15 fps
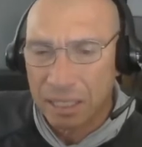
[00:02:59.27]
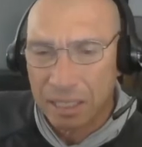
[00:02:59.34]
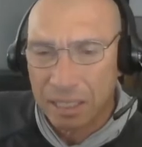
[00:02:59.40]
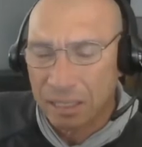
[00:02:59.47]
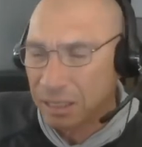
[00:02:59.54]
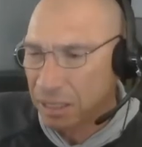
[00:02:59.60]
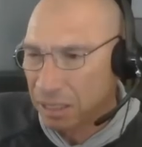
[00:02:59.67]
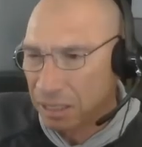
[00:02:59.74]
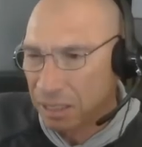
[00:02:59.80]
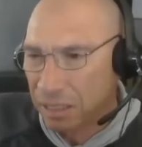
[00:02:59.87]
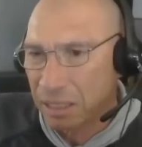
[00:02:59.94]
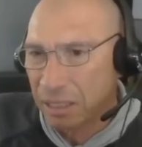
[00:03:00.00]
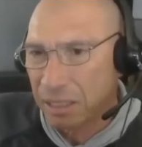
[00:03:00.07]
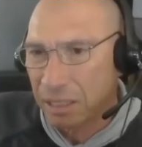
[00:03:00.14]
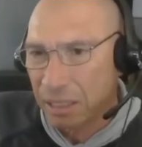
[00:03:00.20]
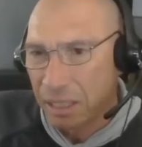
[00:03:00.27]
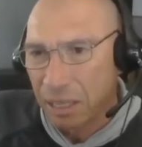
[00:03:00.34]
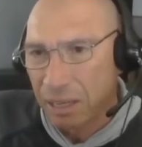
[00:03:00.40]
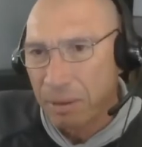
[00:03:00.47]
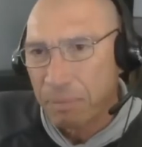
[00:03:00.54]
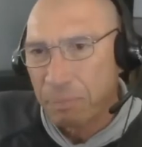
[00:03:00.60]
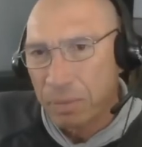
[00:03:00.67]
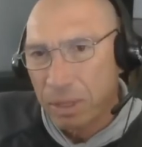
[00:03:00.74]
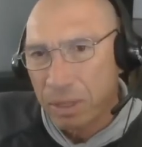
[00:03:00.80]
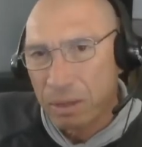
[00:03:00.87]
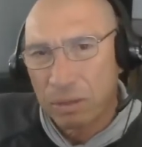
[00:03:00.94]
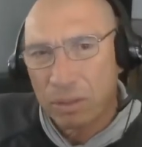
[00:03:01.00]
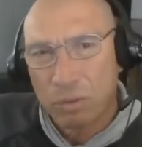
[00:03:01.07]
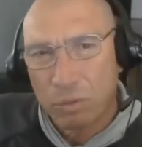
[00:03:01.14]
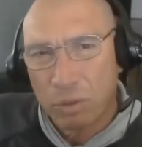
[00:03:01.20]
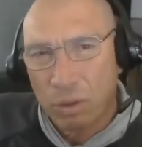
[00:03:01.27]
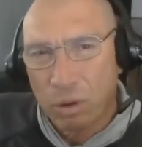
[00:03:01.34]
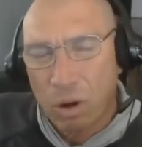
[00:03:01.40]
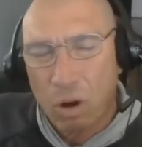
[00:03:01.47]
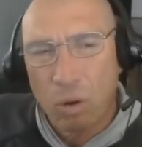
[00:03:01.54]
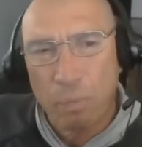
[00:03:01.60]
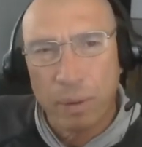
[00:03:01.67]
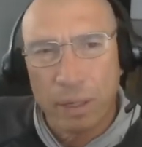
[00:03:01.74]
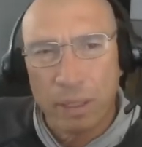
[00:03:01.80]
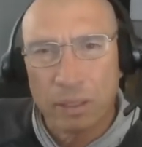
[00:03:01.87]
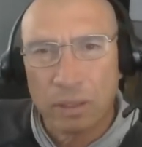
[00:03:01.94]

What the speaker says: It's just, you know, it's real open.